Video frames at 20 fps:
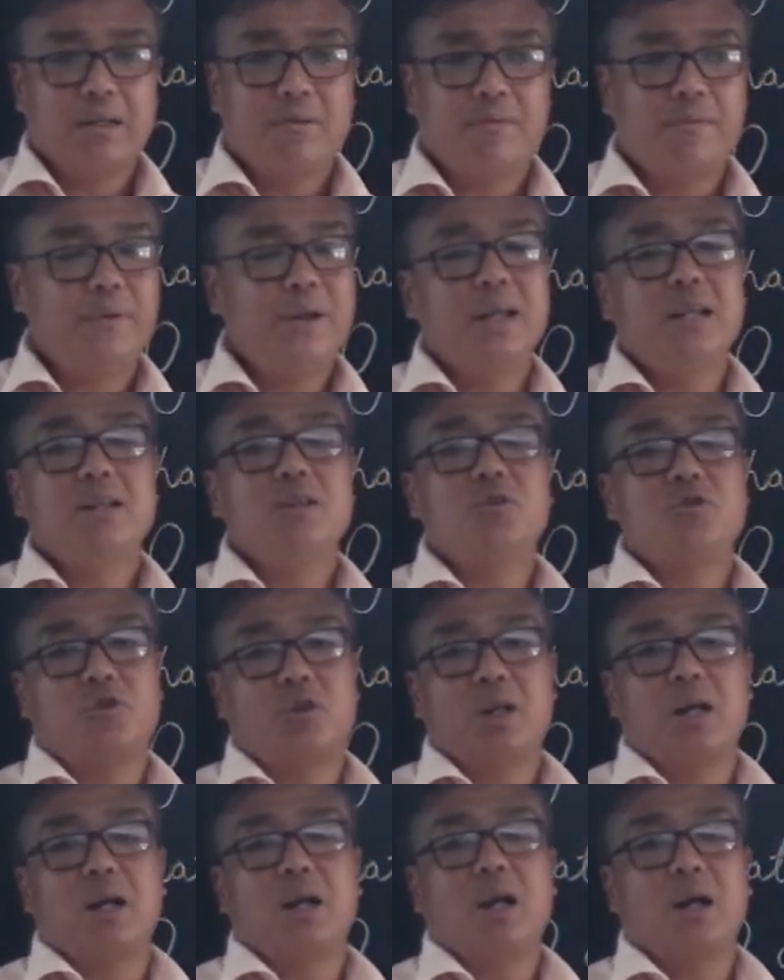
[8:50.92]

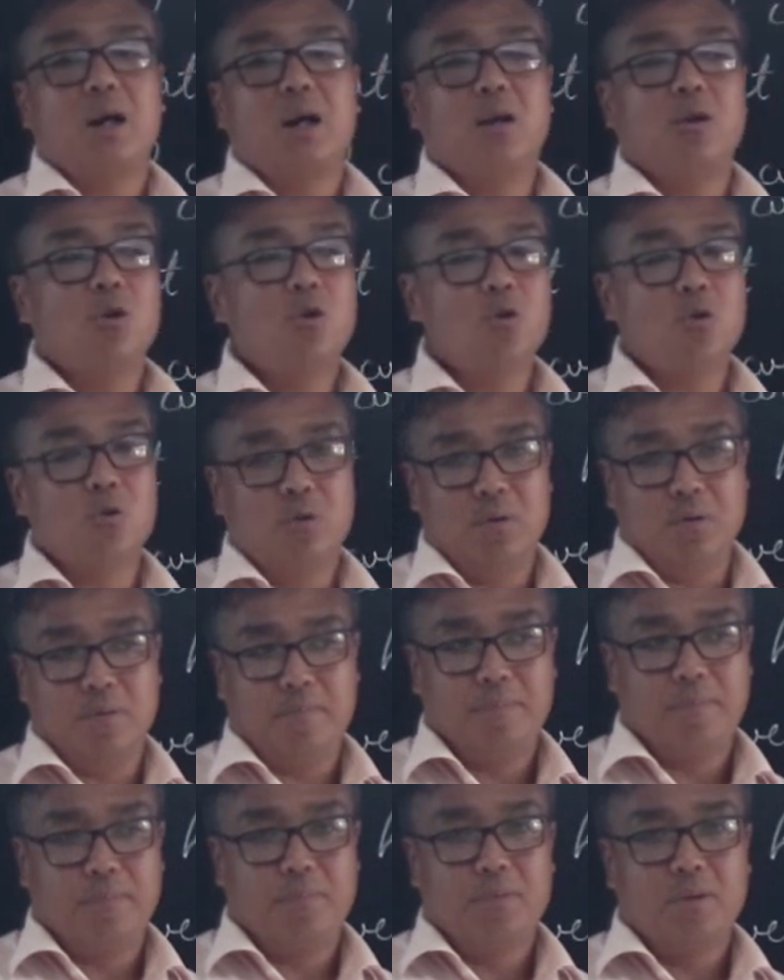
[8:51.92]
feels alone.
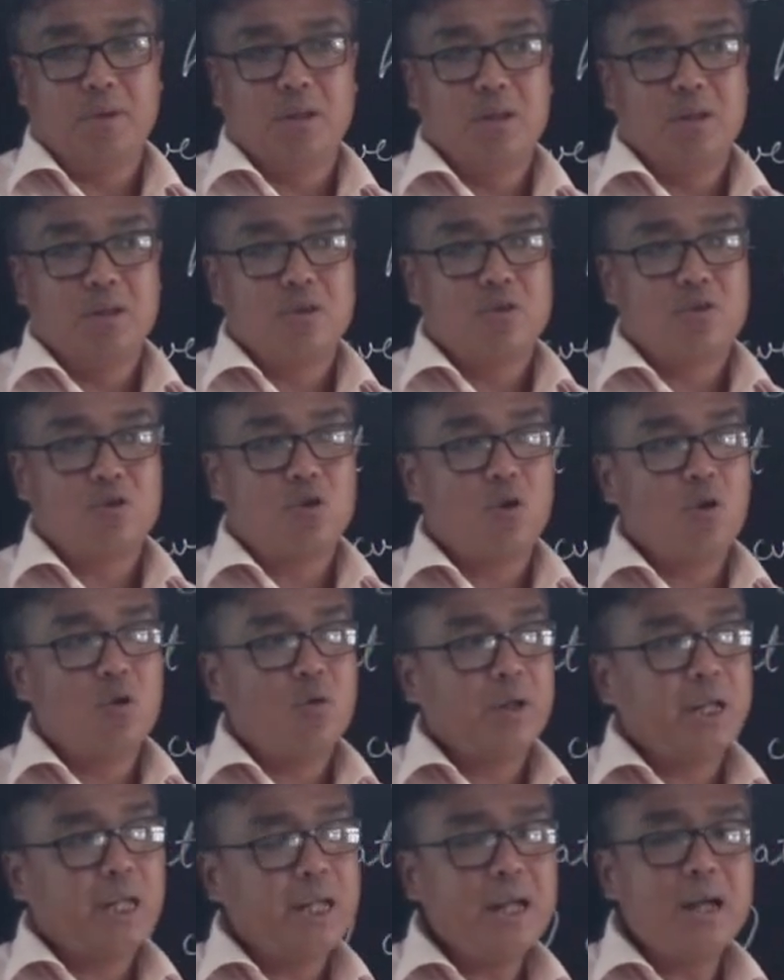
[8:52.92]

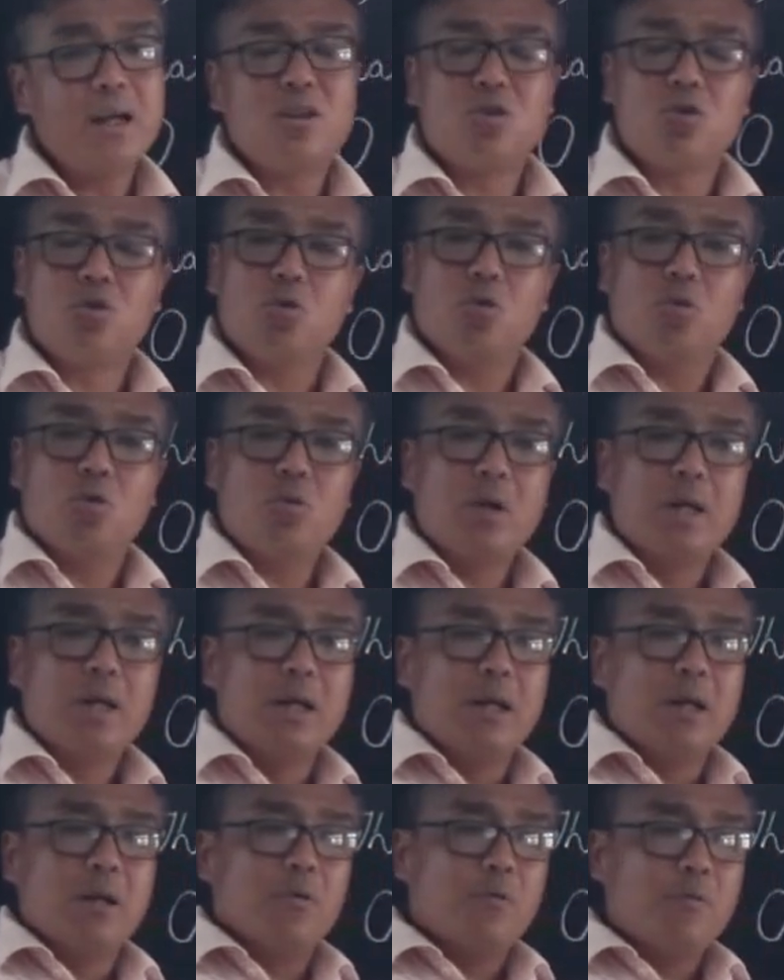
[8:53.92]
So here too,
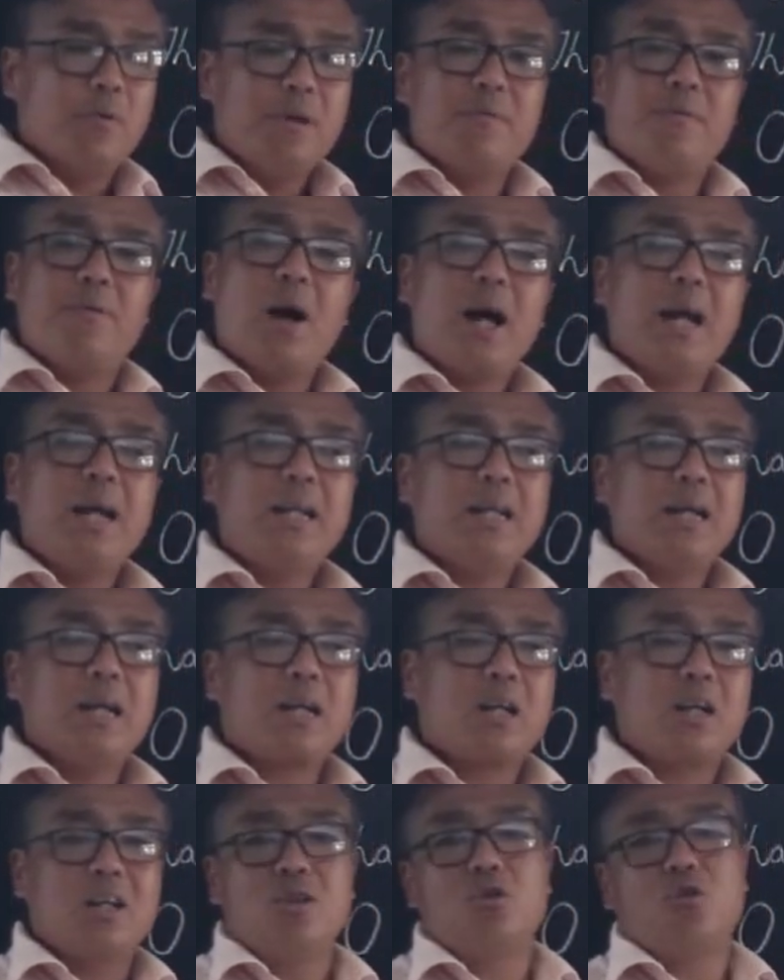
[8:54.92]
we find a
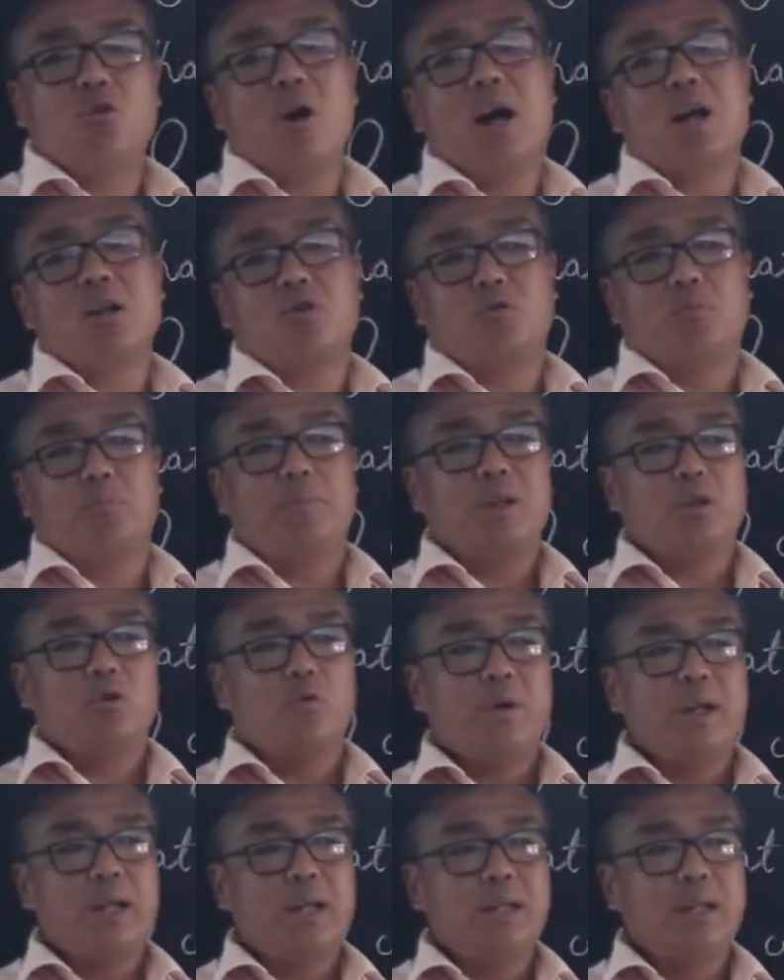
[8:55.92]
contrast
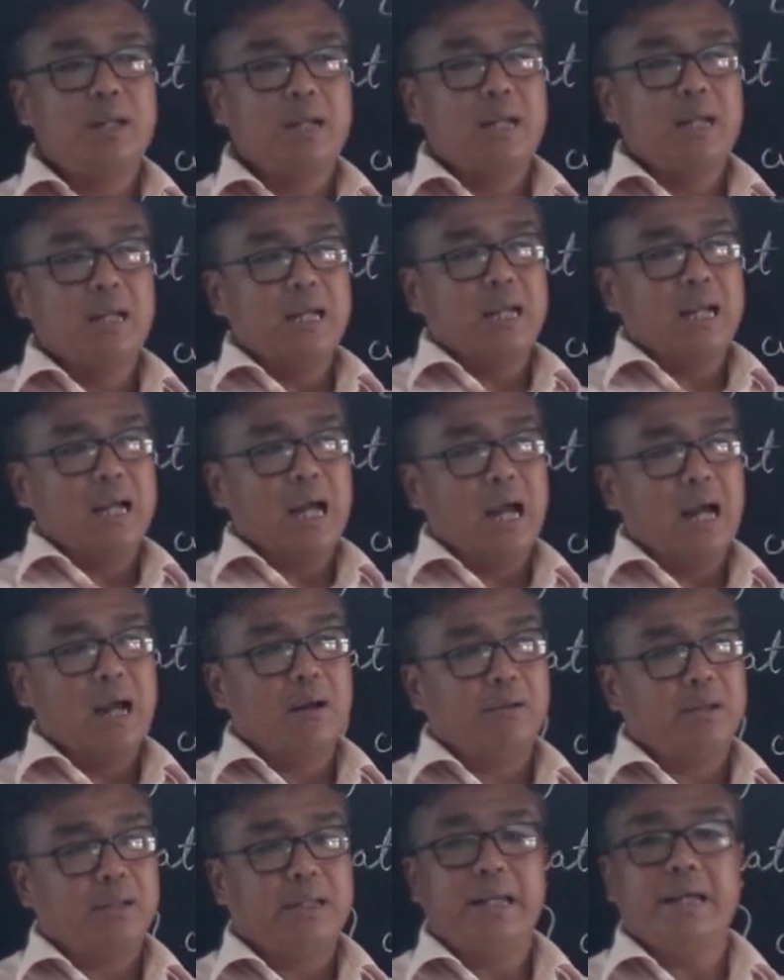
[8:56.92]
between
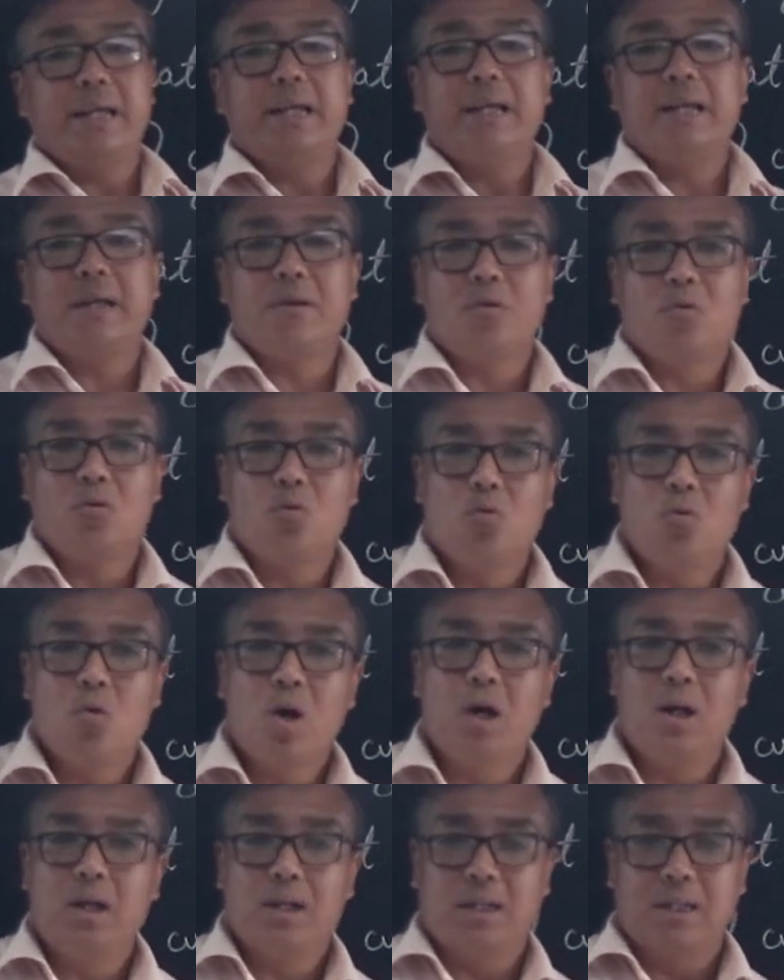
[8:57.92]
the
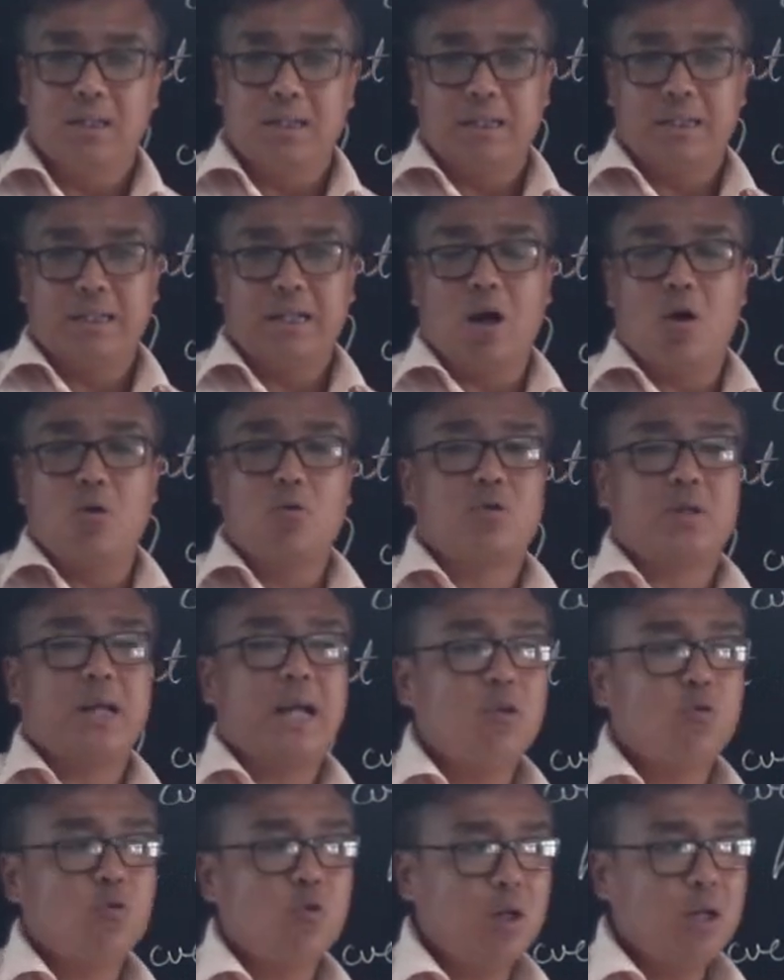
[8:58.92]
world, the
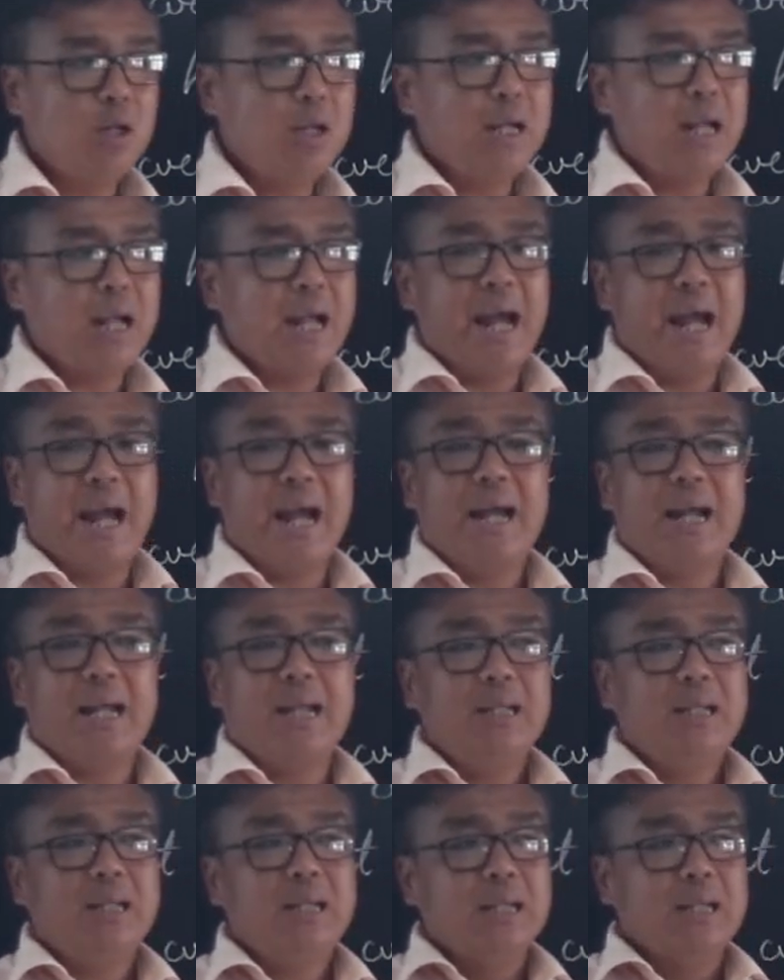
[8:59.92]
outside world,
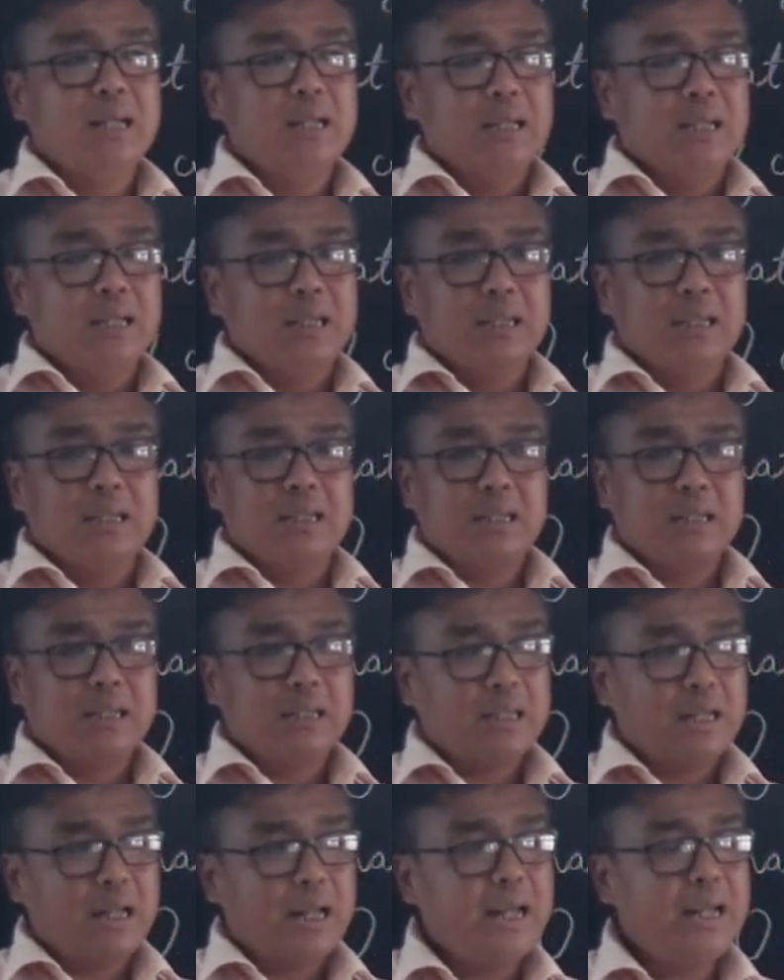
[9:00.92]
and
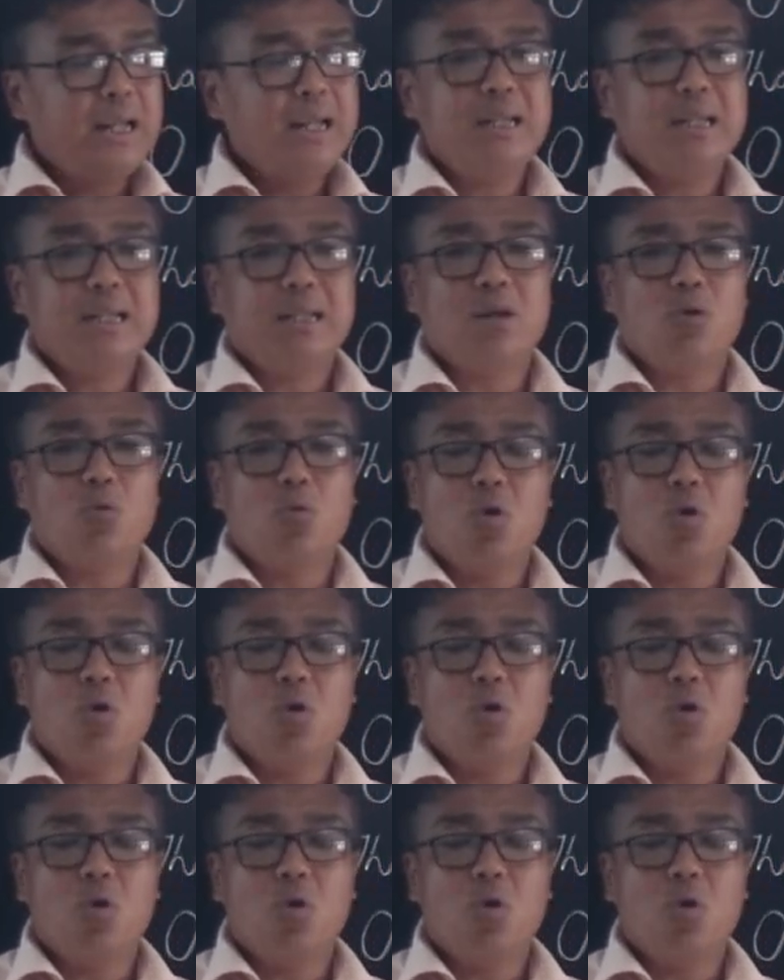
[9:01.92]
the